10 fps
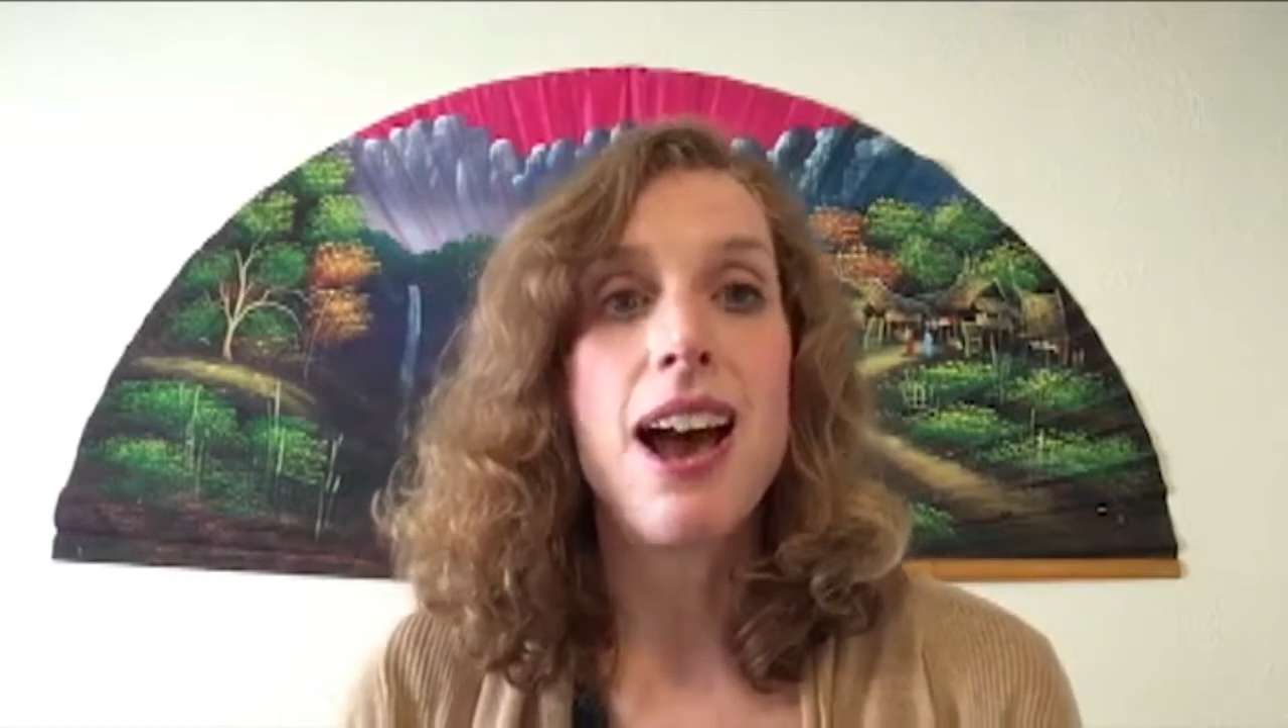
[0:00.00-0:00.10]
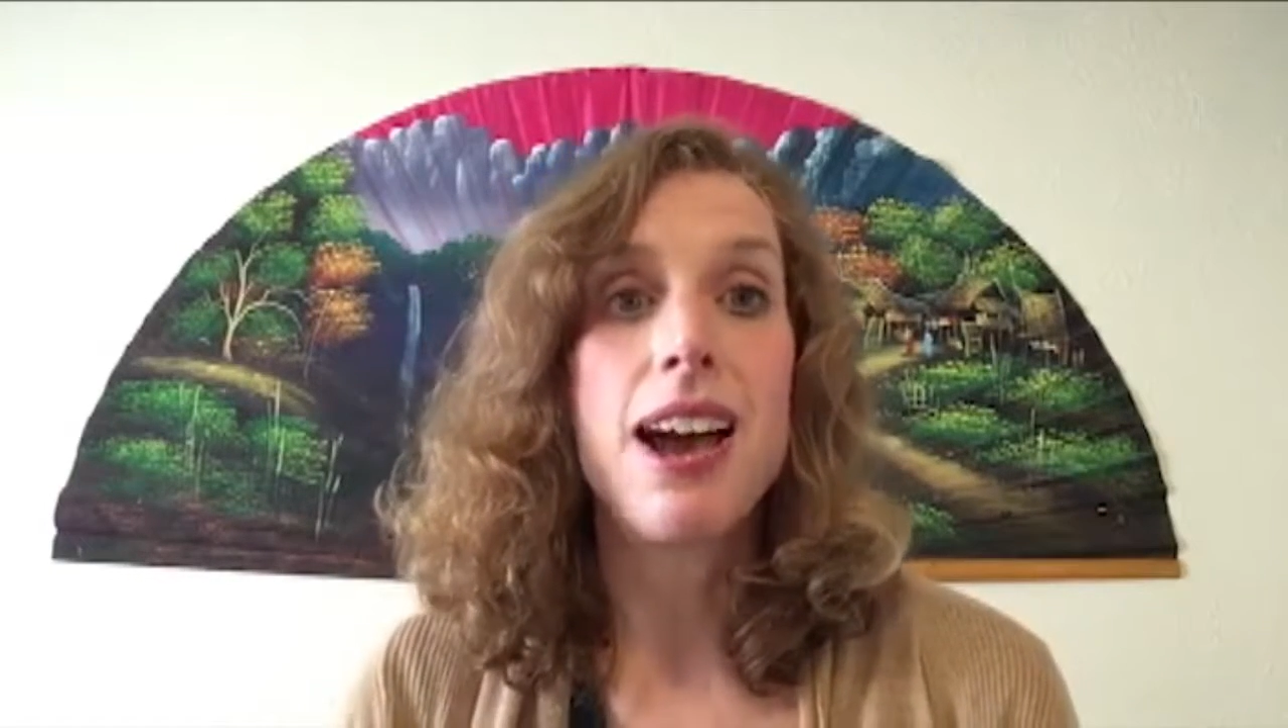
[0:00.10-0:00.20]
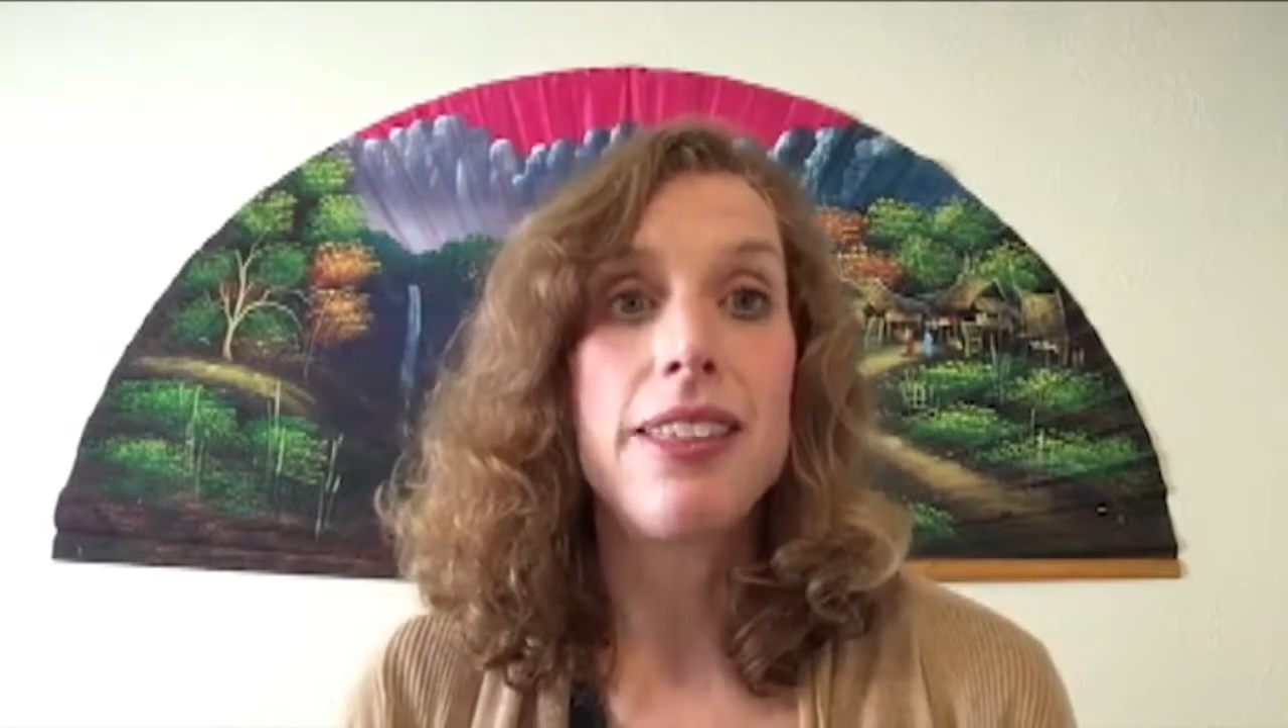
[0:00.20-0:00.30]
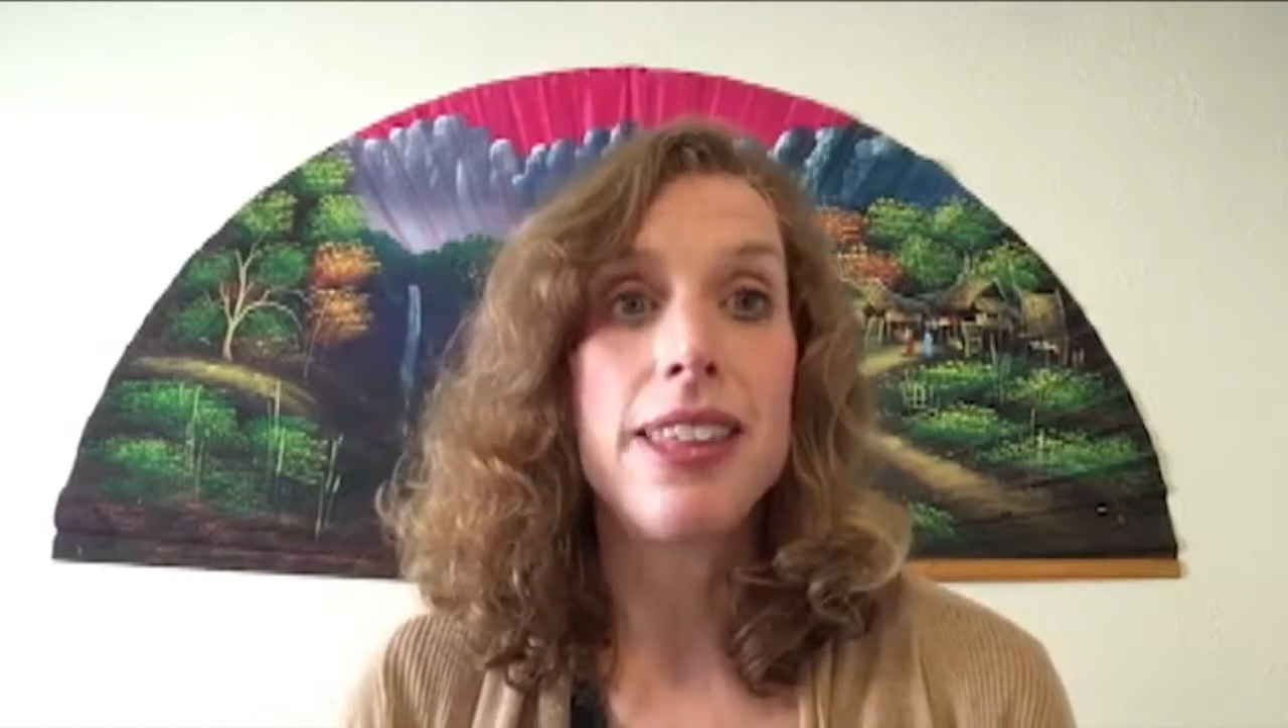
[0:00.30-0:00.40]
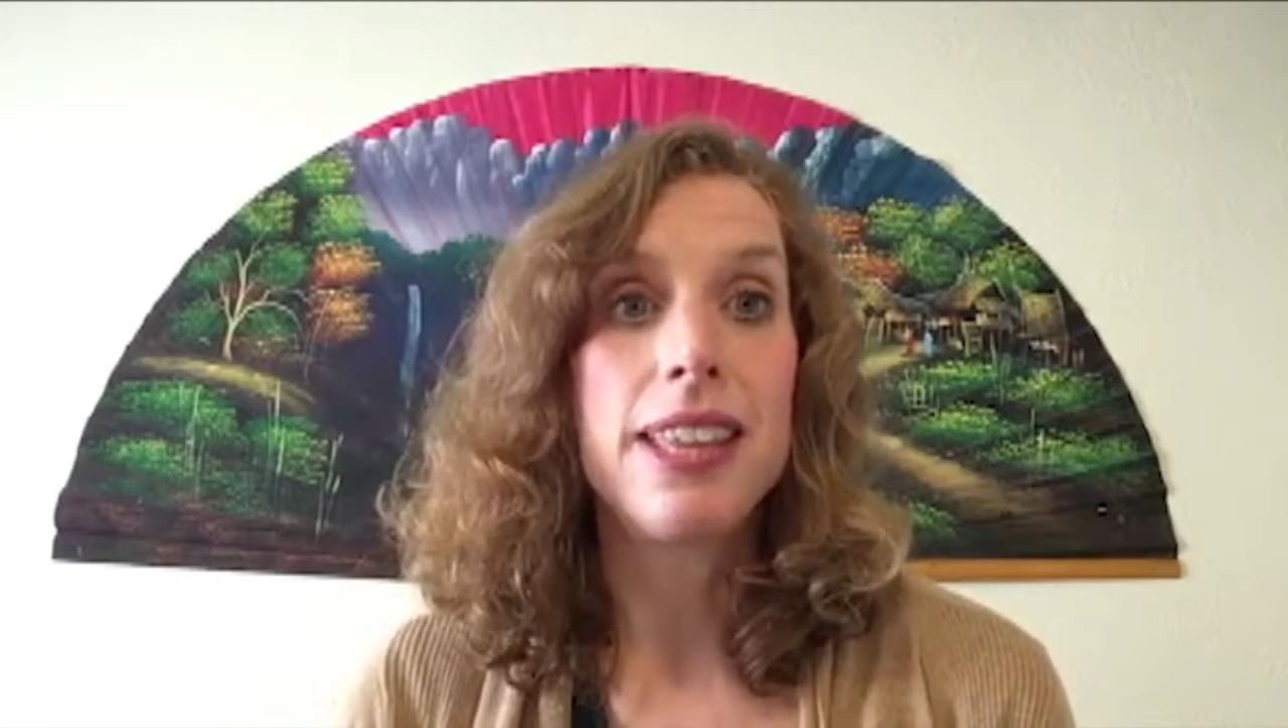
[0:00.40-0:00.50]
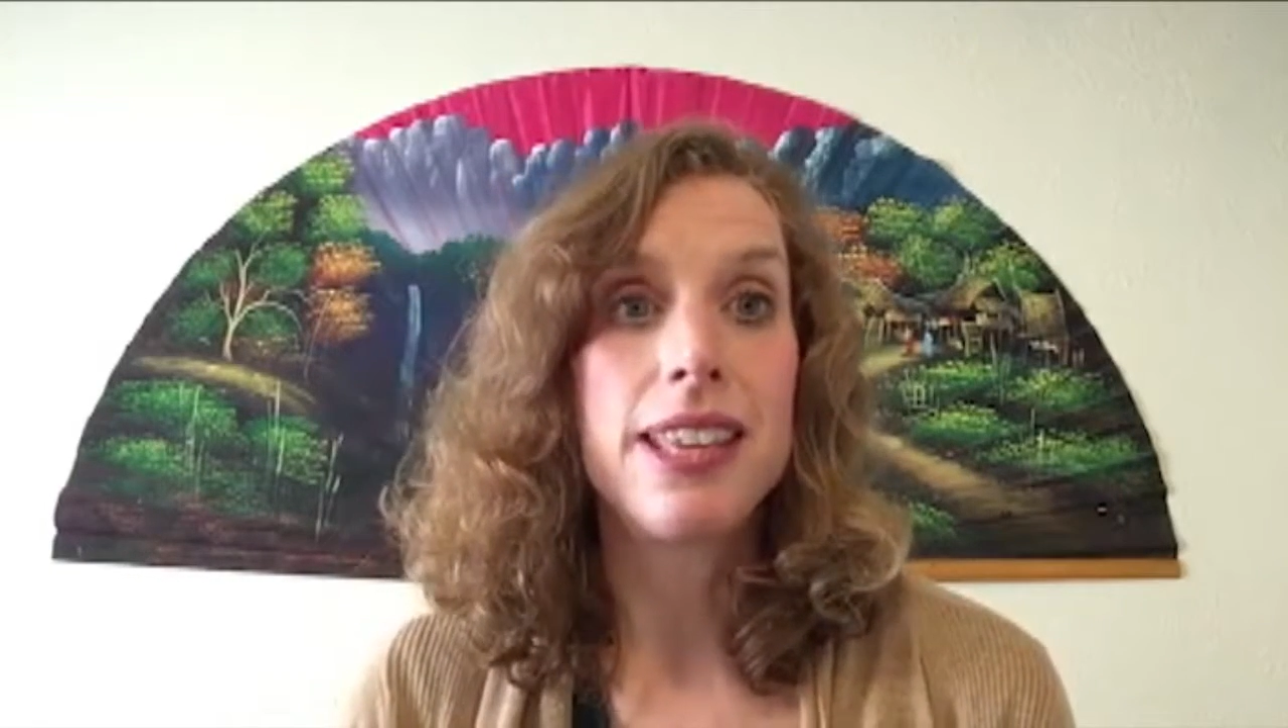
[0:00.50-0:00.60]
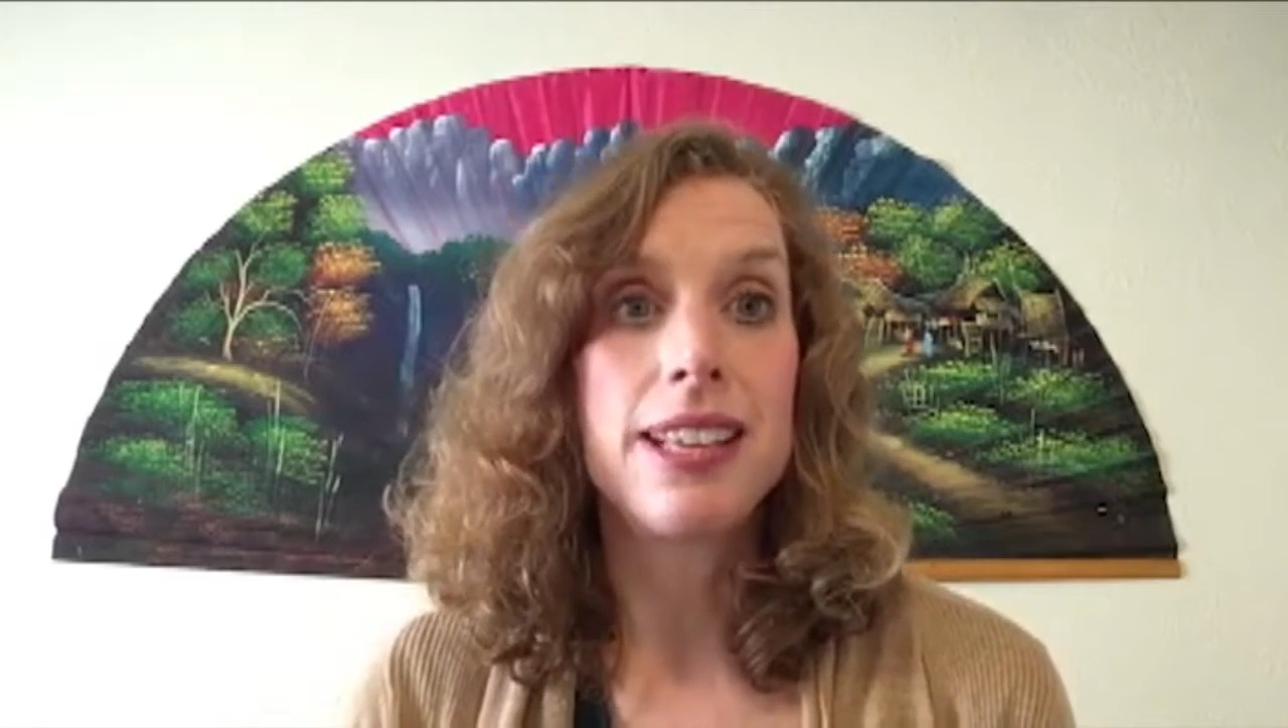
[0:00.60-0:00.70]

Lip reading: I think